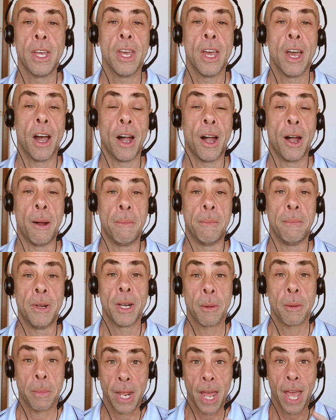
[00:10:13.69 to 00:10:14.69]

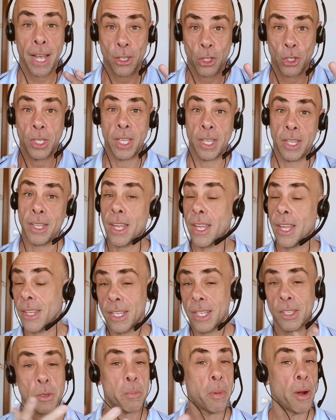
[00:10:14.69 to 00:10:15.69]
But actually, and it's
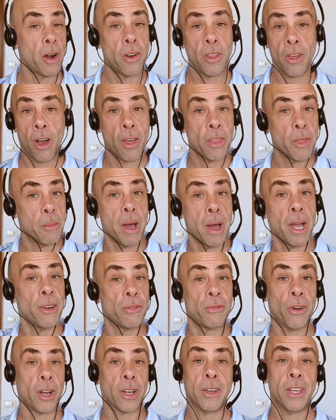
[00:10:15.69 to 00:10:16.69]
part of all the mind
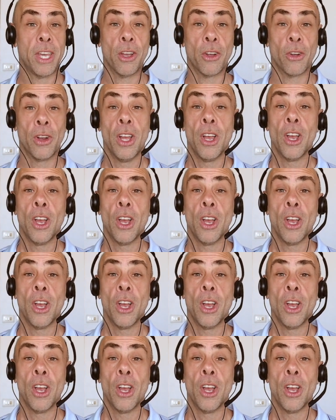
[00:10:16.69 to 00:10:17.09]
fuck here.